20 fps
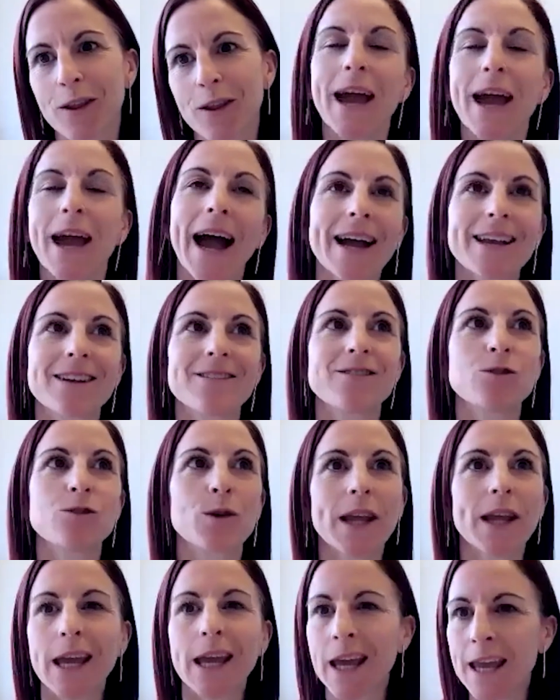our
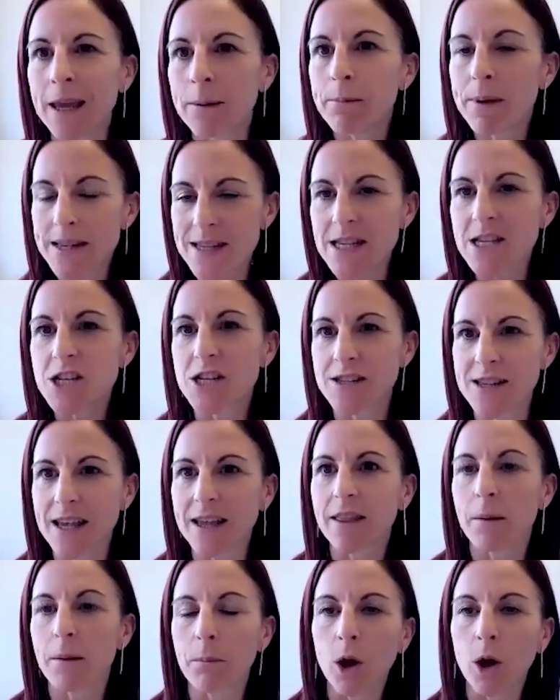sort of key messages
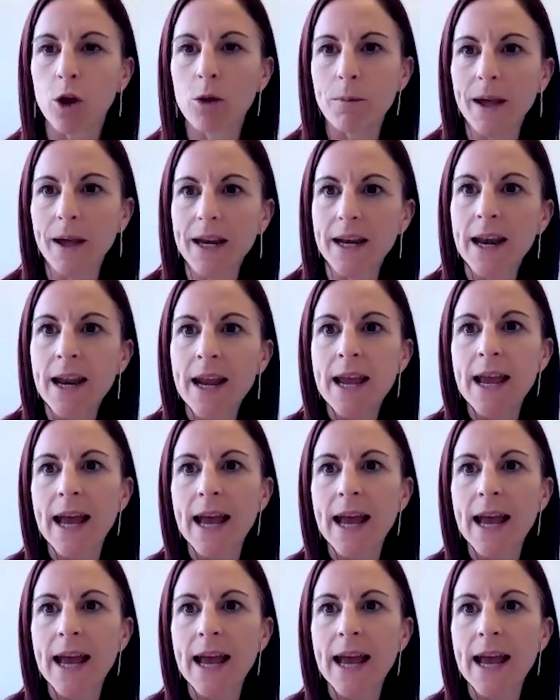at the moment.